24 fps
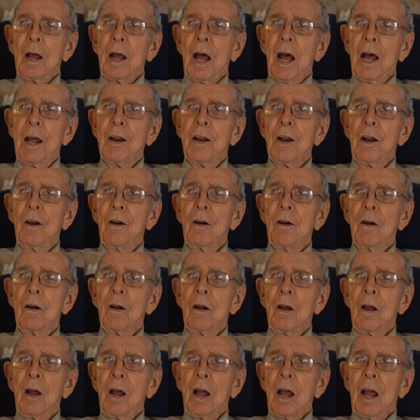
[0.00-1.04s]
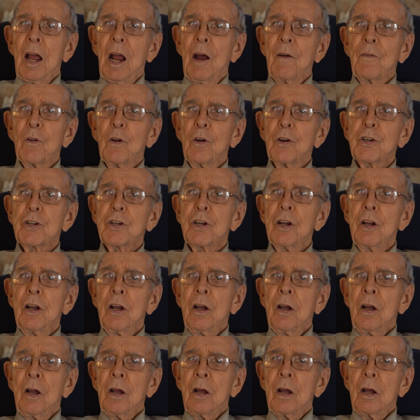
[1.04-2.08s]
And after
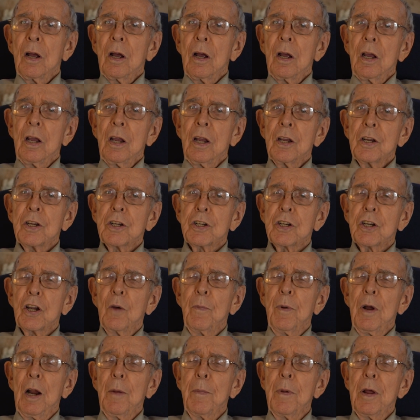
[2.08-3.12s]
so many